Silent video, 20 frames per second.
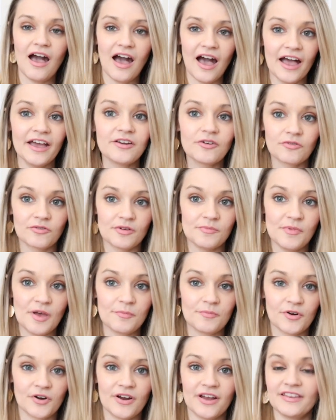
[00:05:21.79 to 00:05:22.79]
I don't
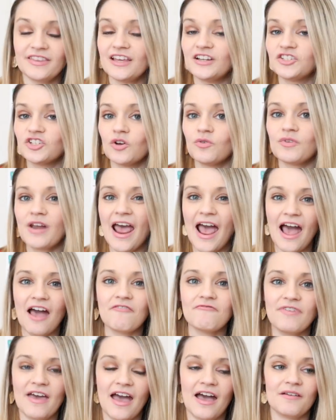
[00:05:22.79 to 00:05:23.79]
remember it. They don't
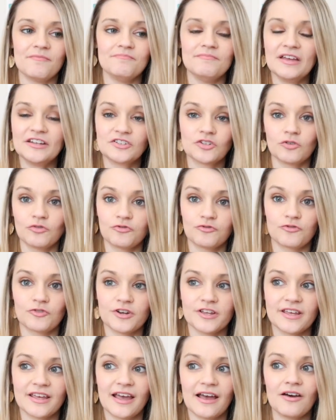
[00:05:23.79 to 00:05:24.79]
have that mental
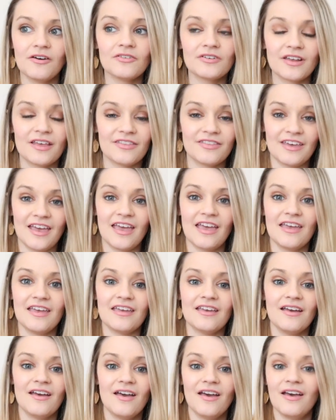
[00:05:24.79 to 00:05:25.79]
freak out. They